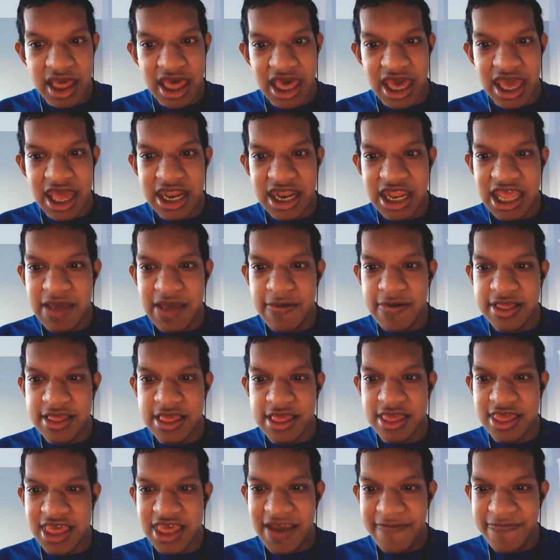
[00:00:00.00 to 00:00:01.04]
And he was a
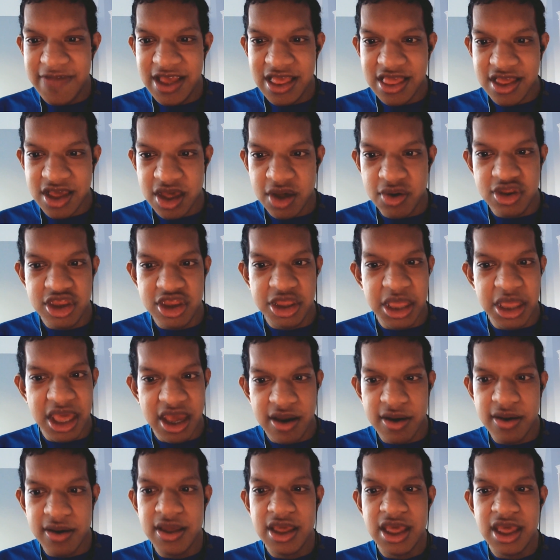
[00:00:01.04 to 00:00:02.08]
safeties coach
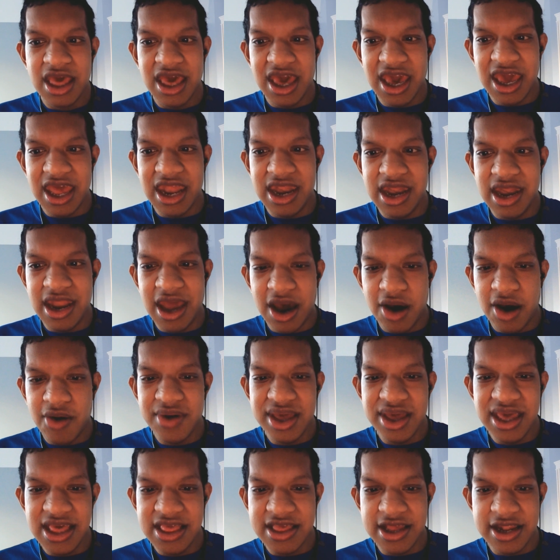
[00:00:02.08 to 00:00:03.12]
there. And now
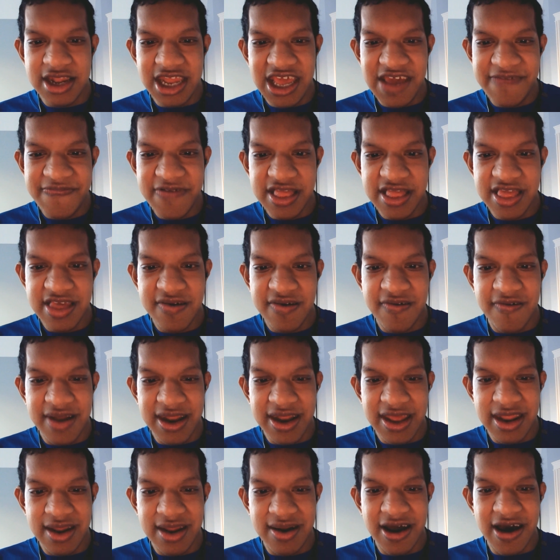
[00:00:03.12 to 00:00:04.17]
he's a defensive
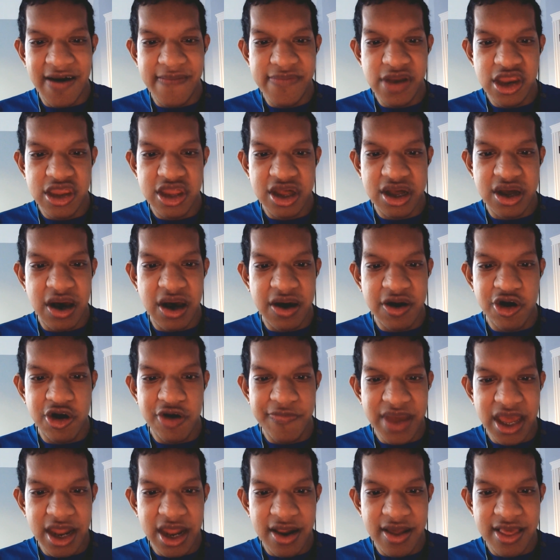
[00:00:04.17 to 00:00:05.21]
coordinator of the Chicago
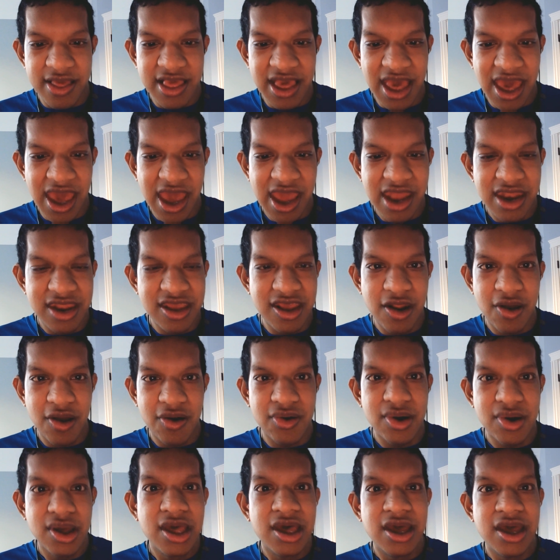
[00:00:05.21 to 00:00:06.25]
Bears. And, you
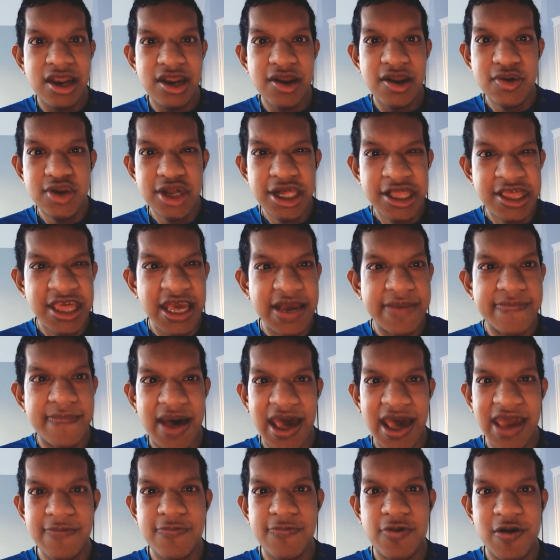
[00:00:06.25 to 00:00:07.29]
know, don't just take
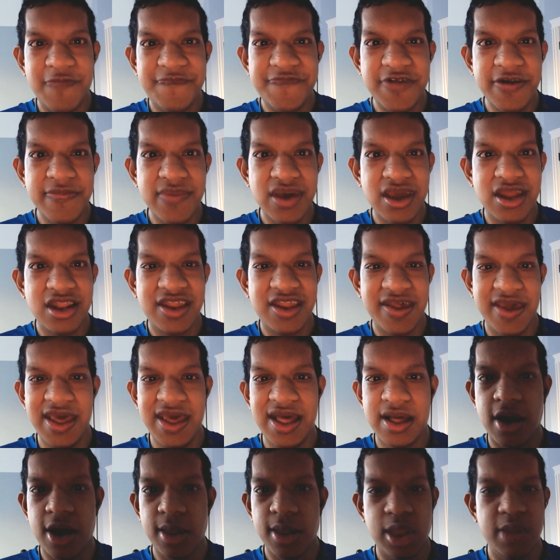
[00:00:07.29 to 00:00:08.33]
my word from it.
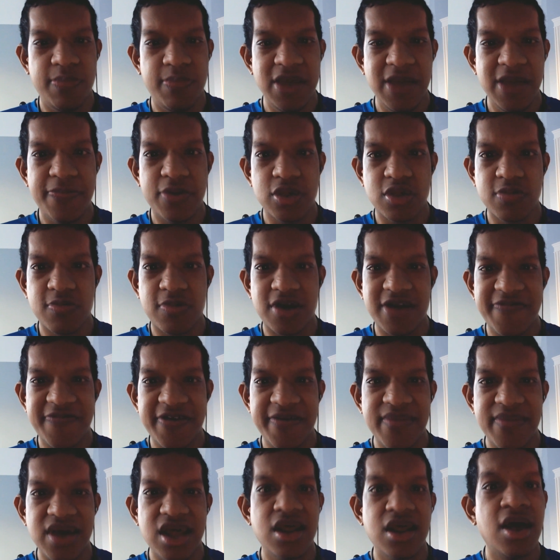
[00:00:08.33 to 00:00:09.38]
Take other people's word
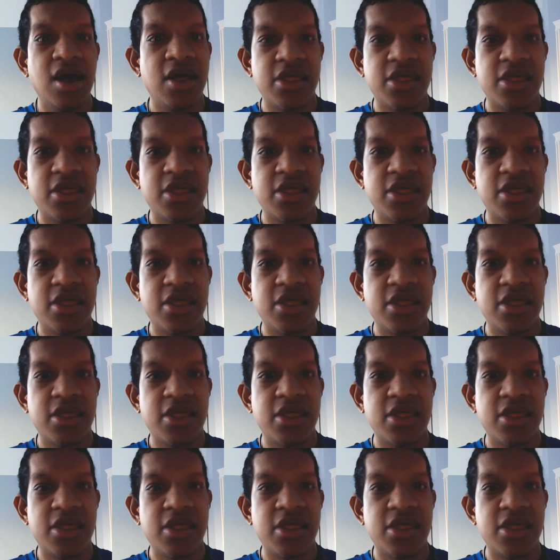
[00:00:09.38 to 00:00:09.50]
from it.